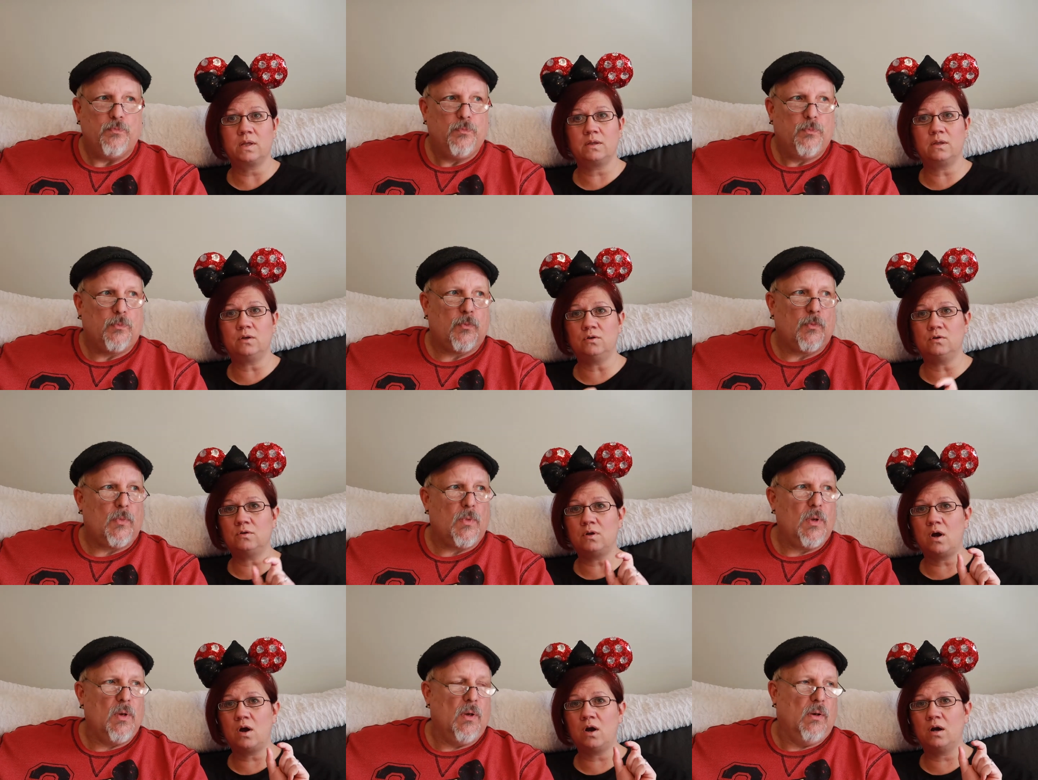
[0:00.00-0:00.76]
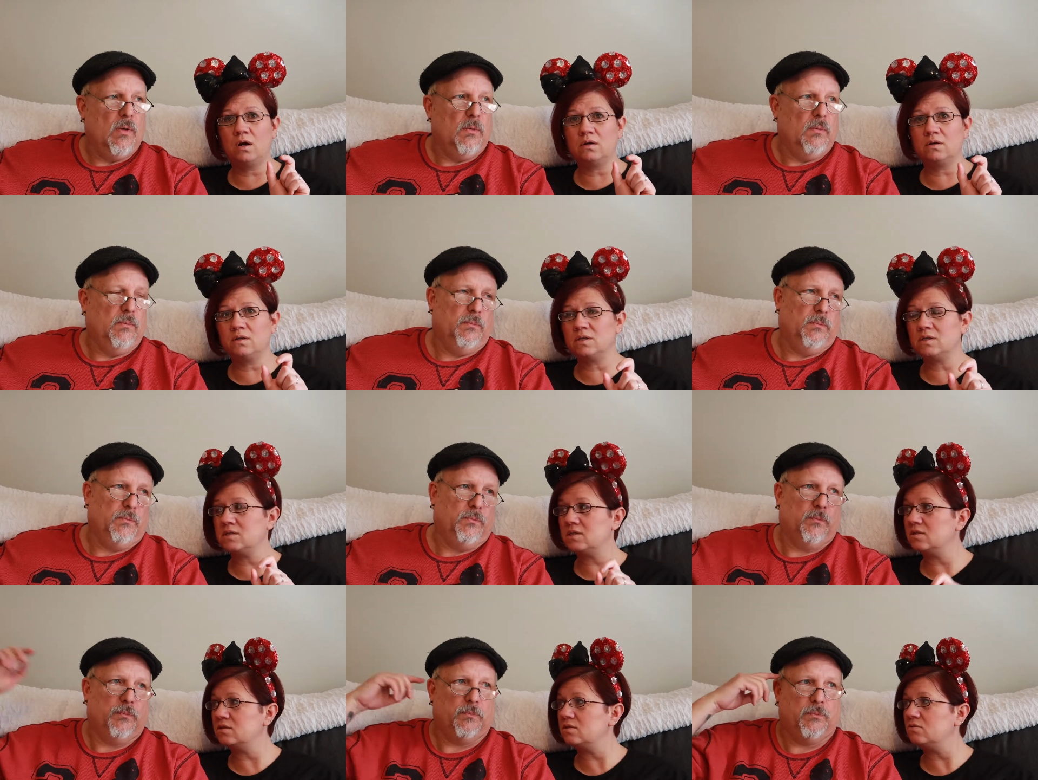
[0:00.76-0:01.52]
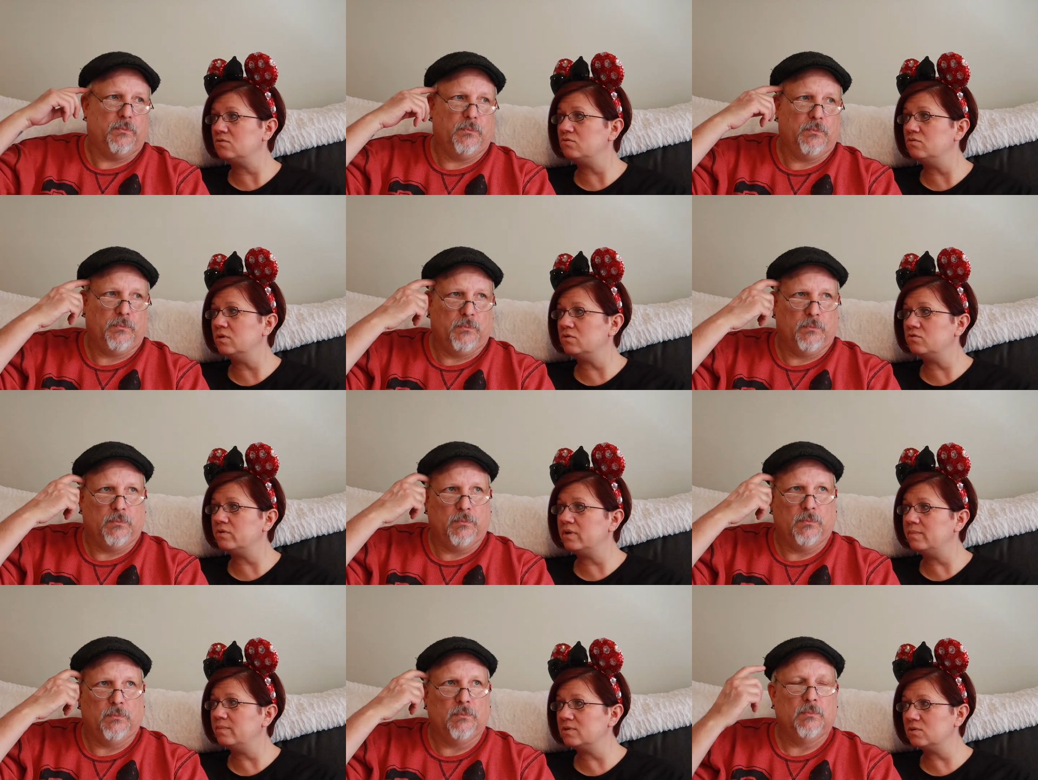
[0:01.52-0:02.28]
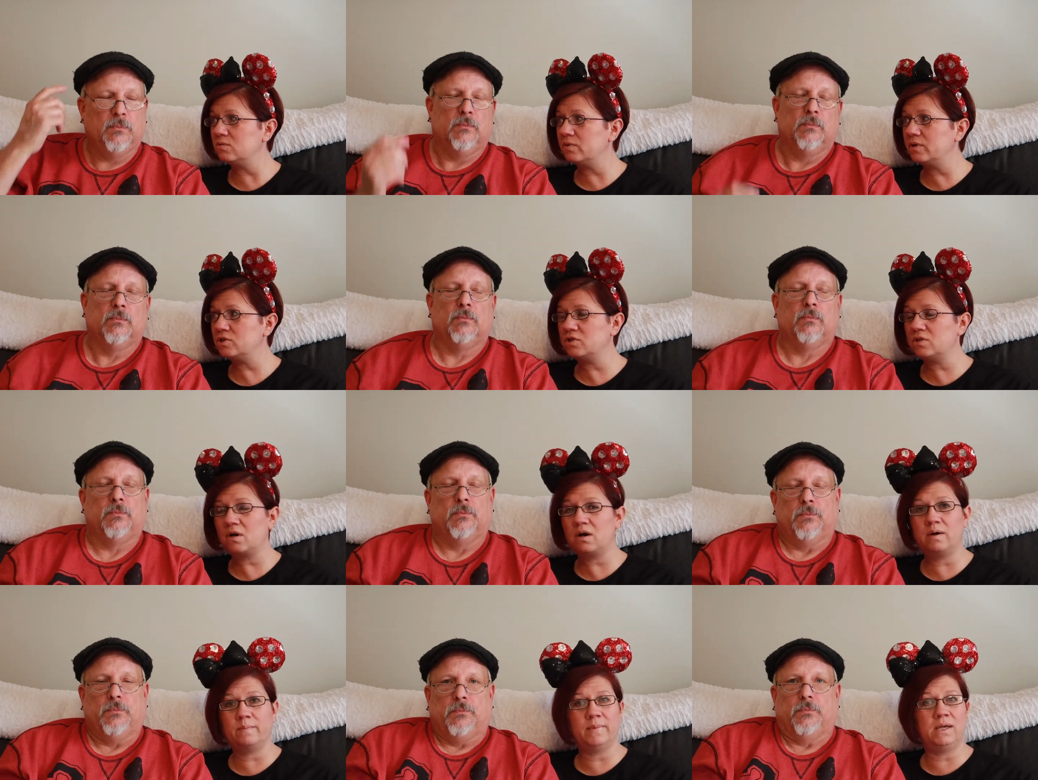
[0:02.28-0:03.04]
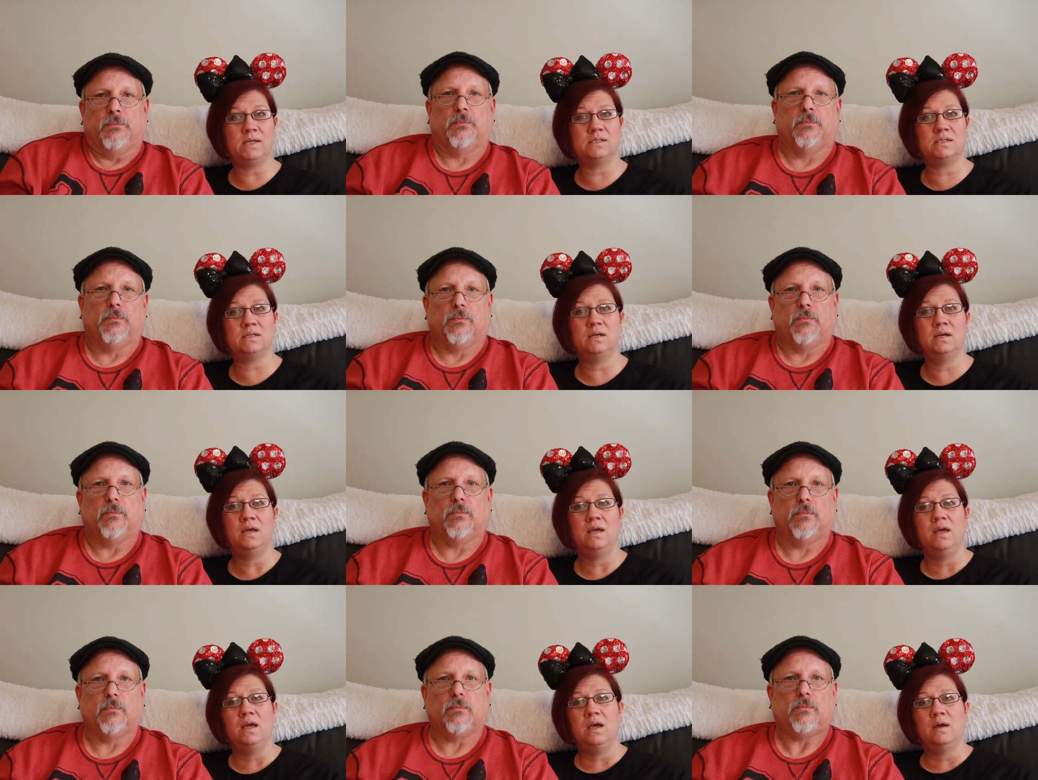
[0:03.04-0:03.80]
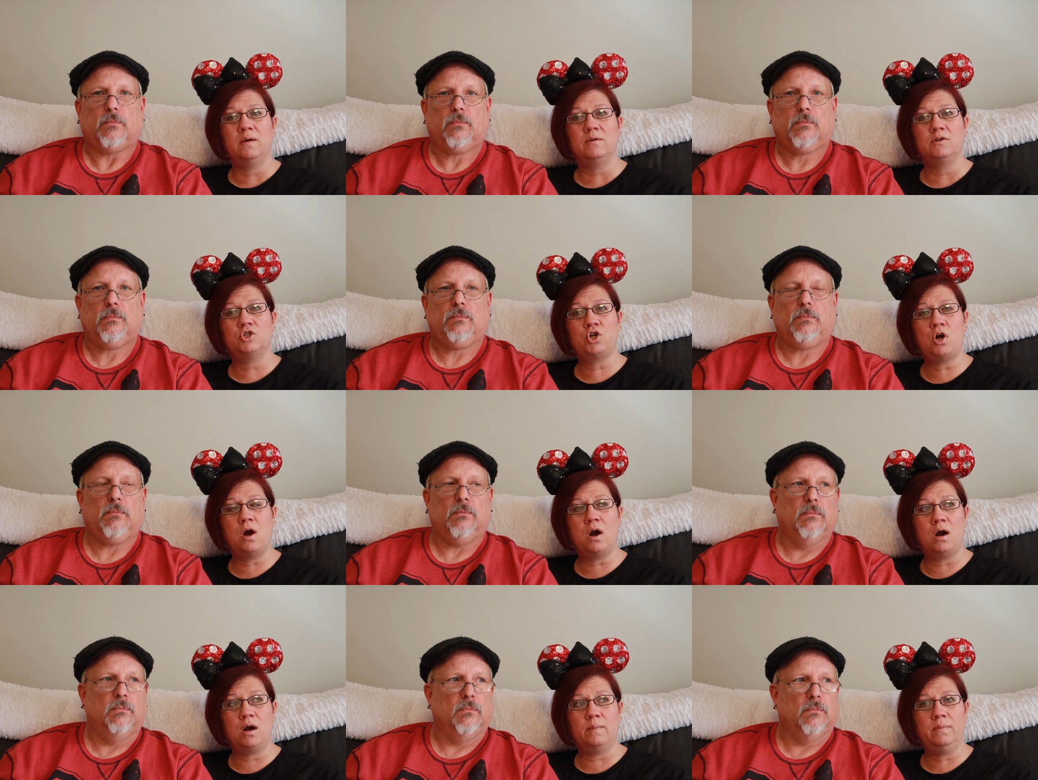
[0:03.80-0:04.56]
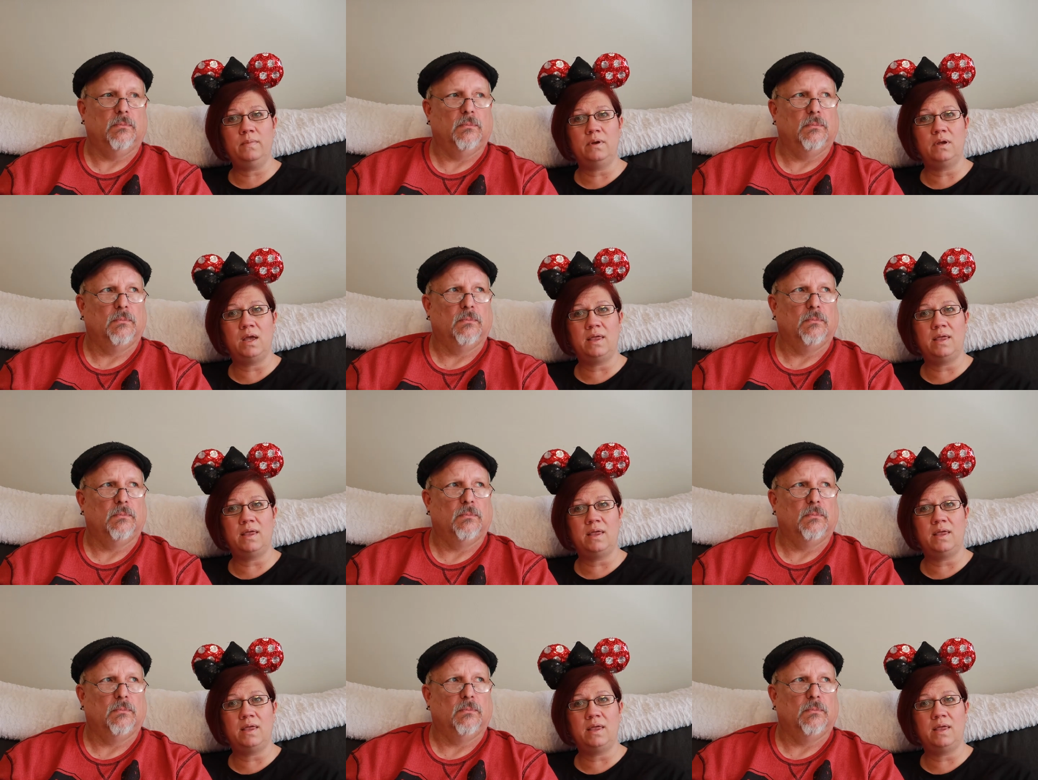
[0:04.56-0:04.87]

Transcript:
Speaker 1: little heart that says the, the dream is a wish your heart makes charm.